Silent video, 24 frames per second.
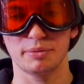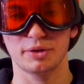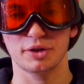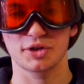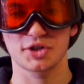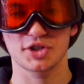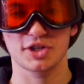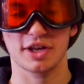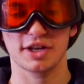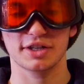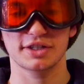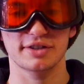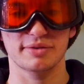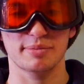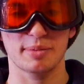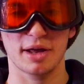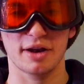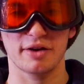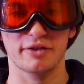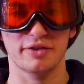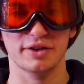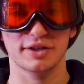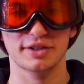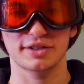There's lots
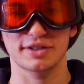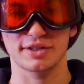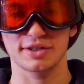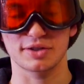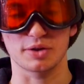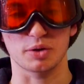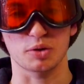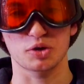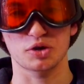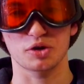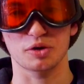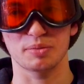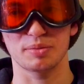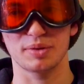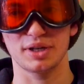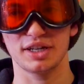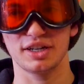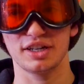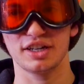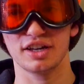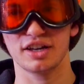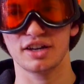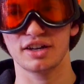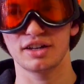of benefits to social
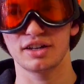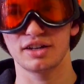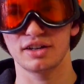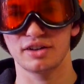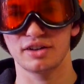media.